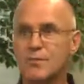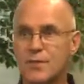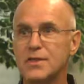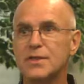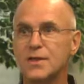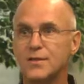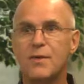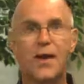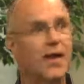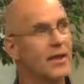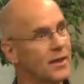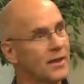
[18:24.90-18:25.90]

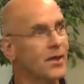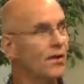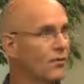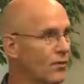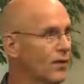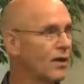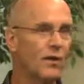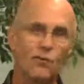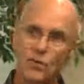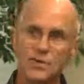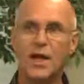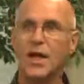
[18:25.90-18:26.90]
businessman,
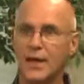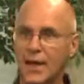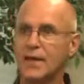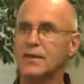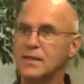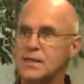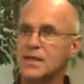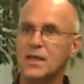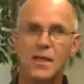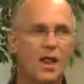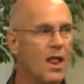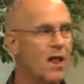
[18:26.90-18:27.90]
was not getting the
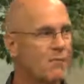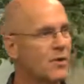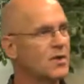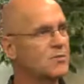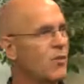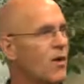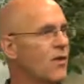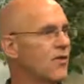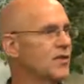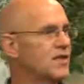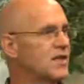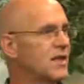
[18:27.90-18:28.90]
seal, because part of
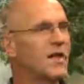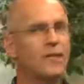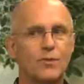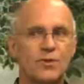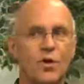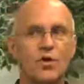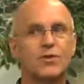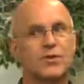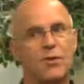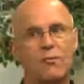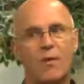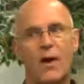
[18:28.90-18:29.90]
the seal was
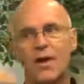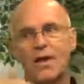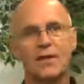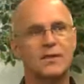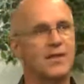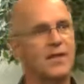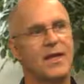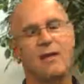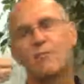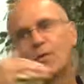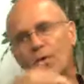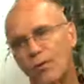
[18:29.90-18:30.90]
also buying into the
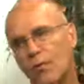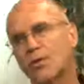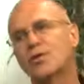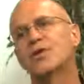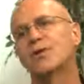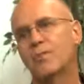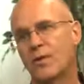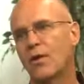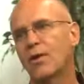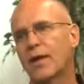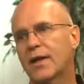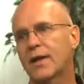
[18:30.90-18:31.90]
emperor worship and
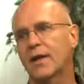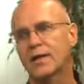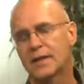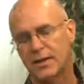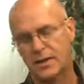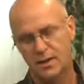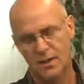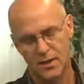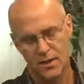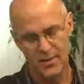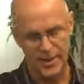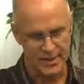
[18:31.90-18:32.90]
all that kind
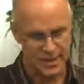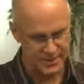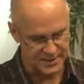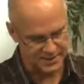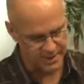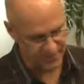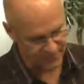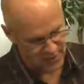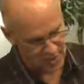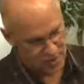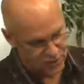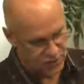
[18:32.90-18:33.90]
of stuff.
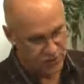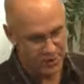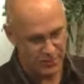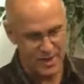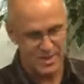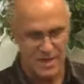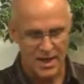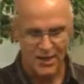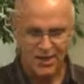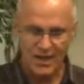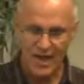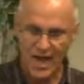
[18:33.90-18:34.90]
So anyways,
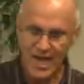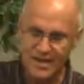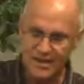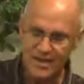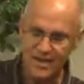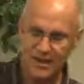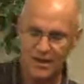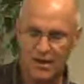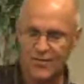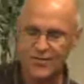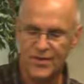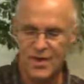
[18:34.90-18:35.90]
the idea
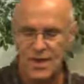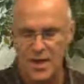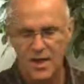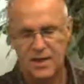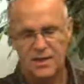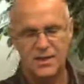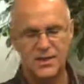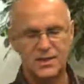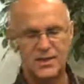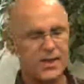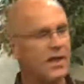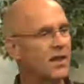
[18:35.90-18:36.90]
of the
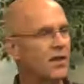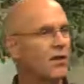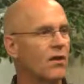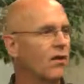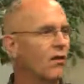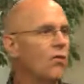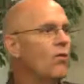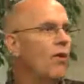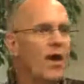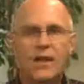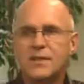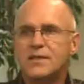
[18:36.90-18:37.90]
seal, who
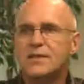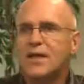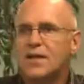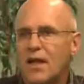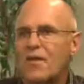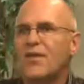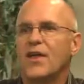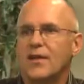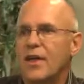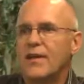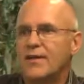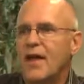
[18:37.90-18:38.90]
else did a thing
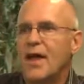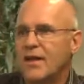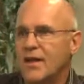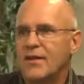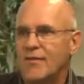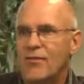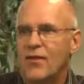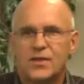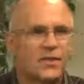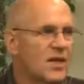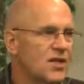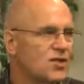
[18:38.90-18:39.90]
like that in the
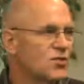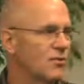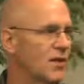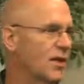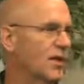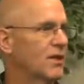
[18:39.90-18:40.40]
first century?